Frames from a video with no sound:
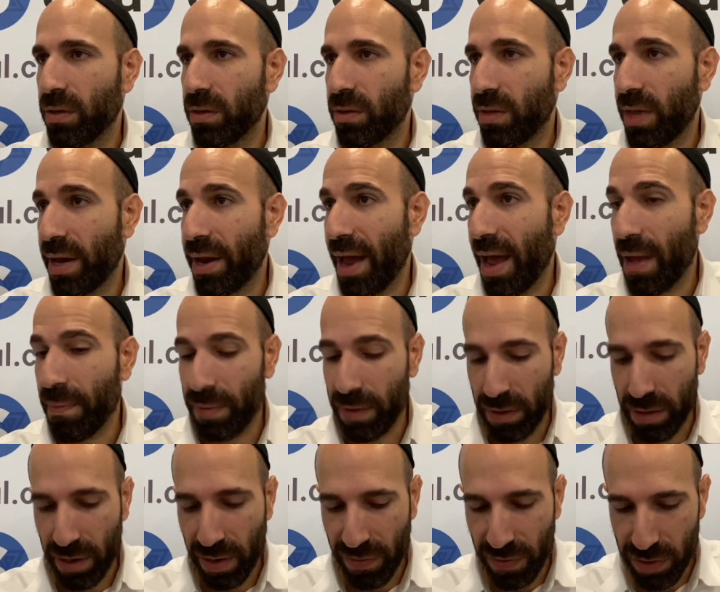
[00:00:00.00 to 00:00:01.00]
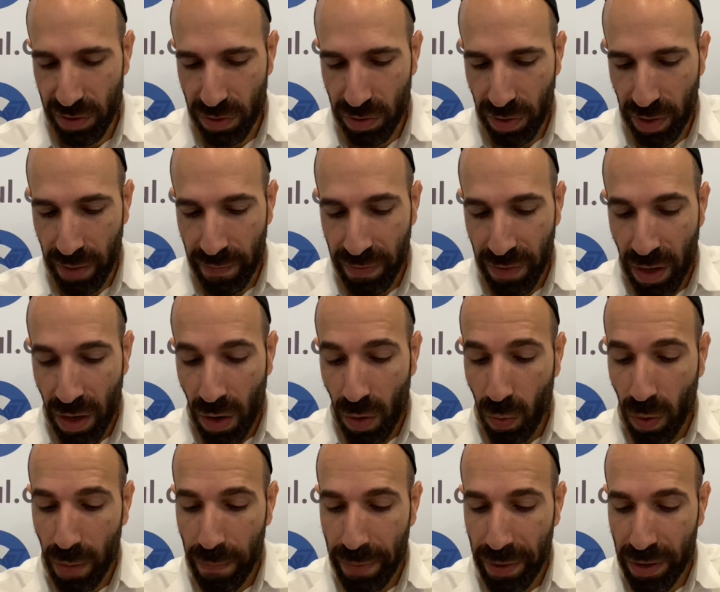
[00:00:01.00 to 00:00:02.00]
habit to never do that.
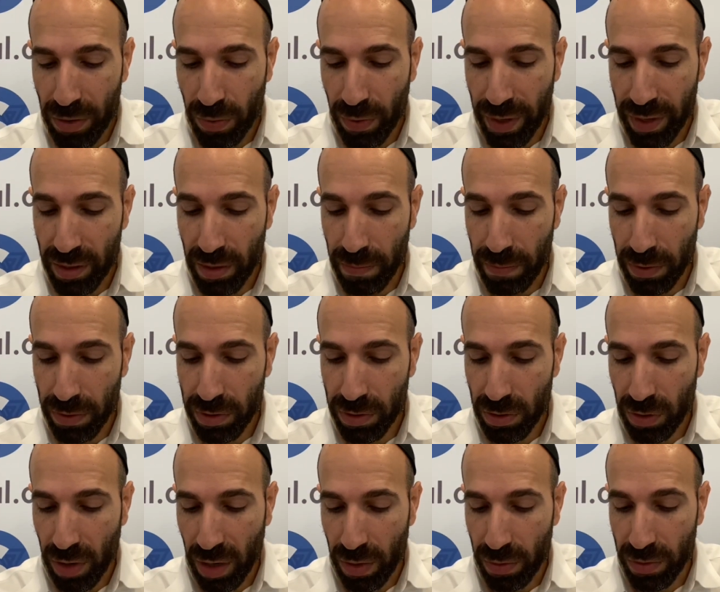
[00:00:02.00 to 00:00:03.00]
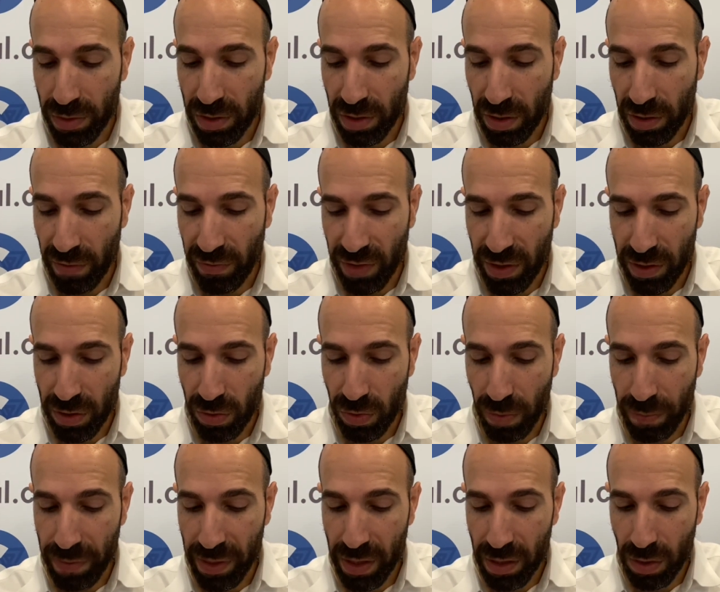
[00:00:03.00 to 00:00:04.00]
What better way to bolster our resolve than to
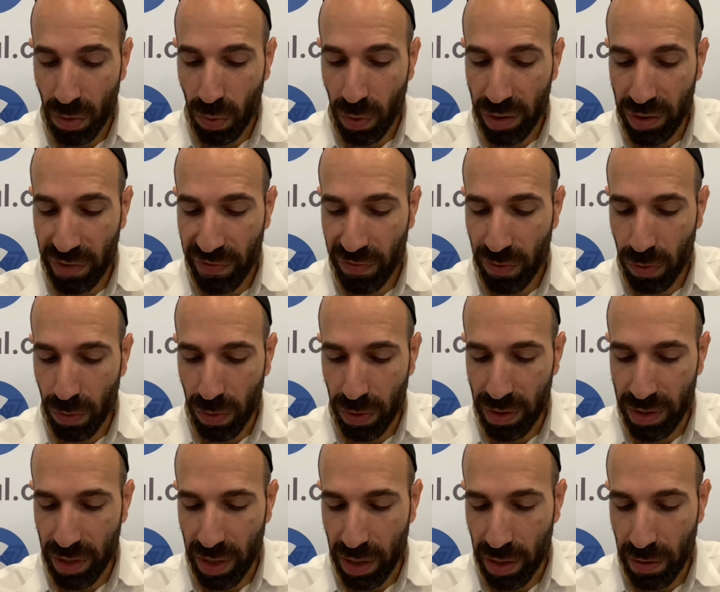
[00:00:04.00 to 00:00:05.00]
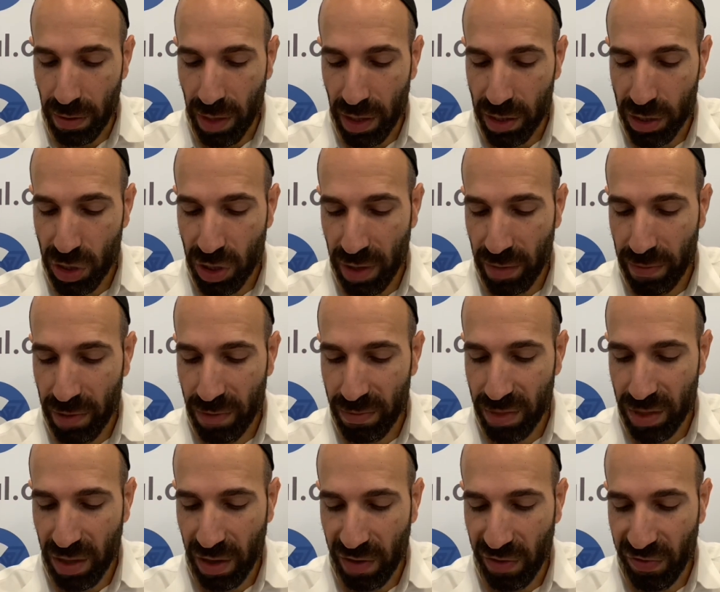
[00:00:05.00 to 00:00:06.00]
repeat the wonderful words that Hashem
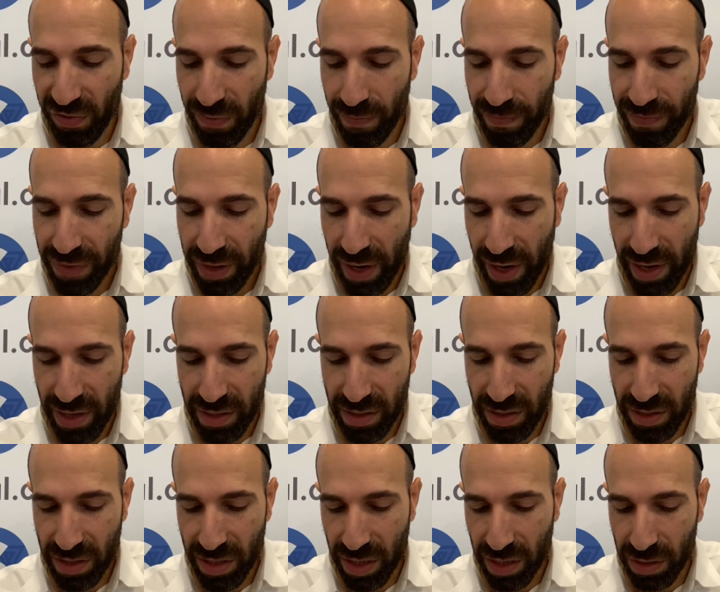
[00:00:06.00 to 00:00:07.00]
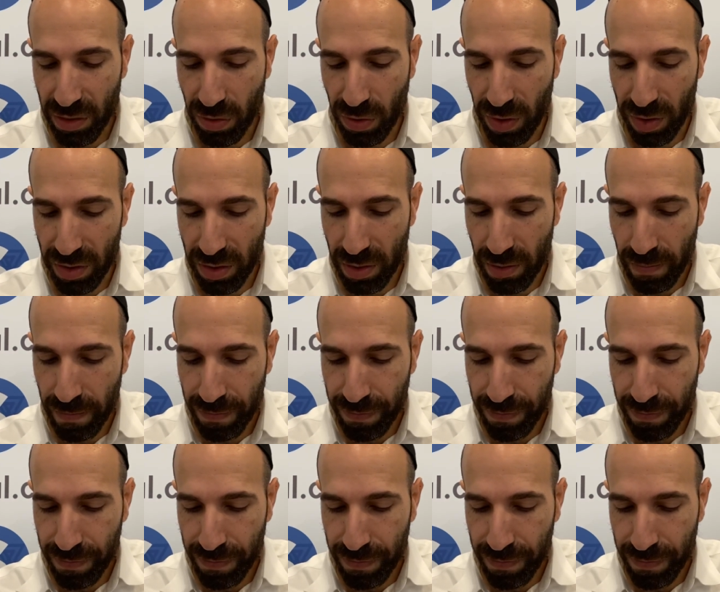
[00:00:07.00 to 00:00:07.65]
himself has to say to us?